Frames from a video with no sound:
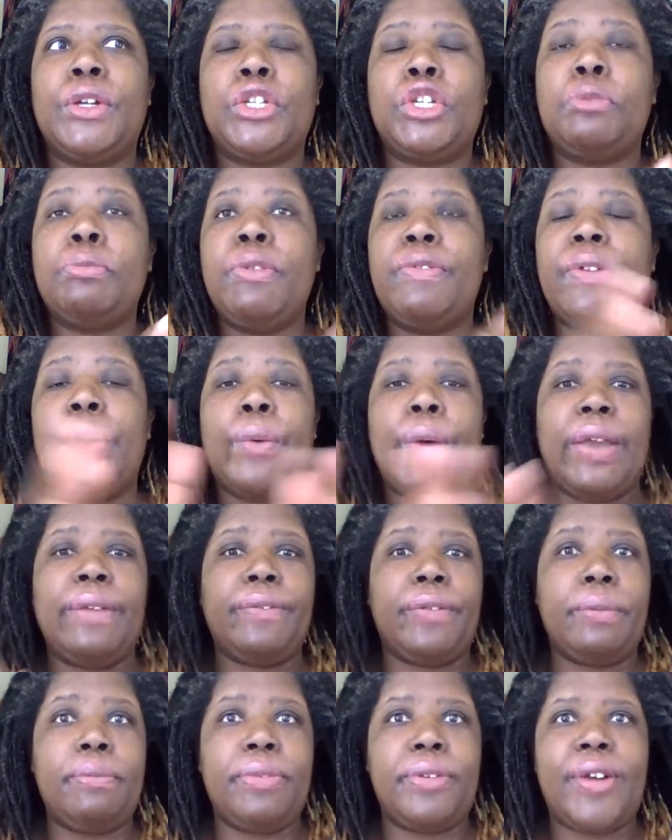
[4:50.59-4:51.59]
move away
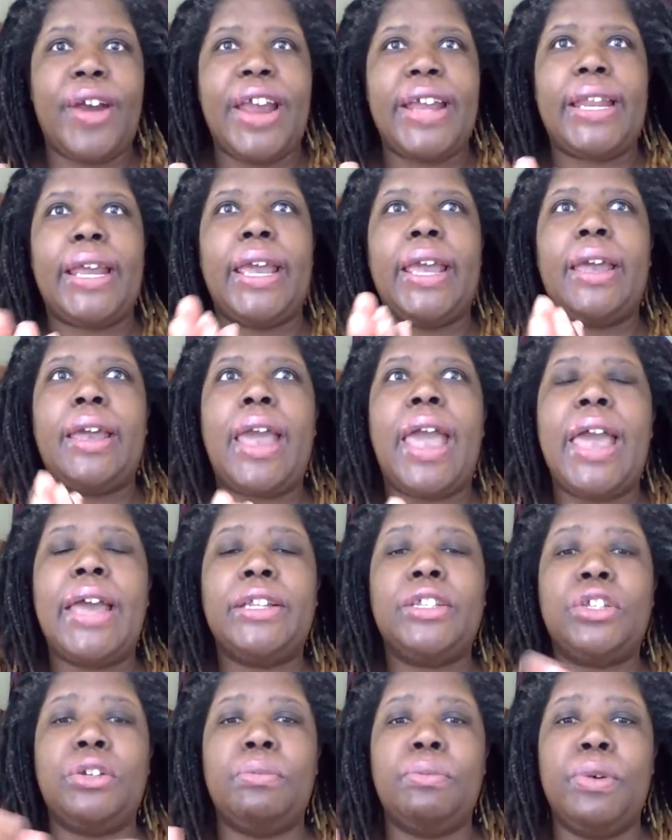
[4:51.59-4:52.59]
from threat
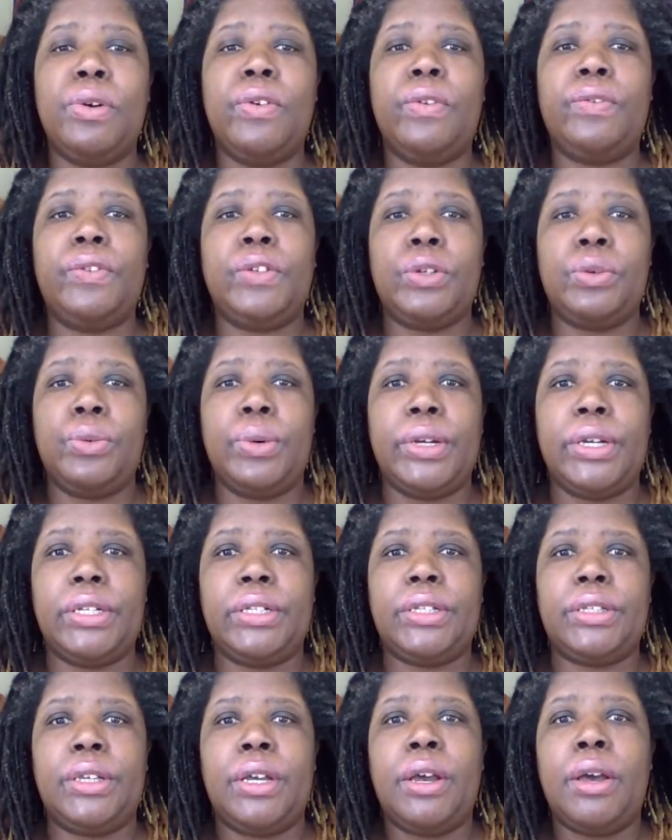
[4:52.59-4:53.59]
and to move
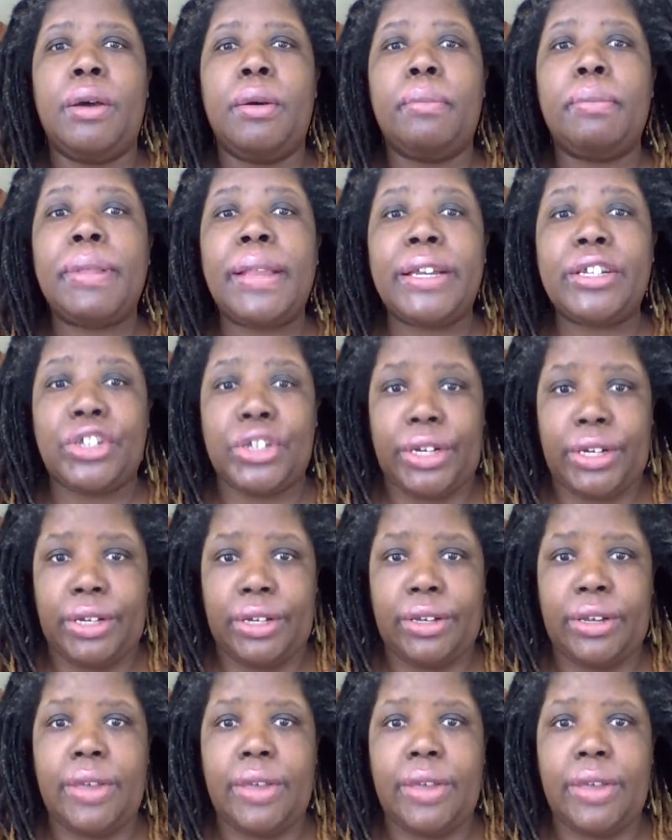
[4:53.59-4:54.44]
towards pleasure.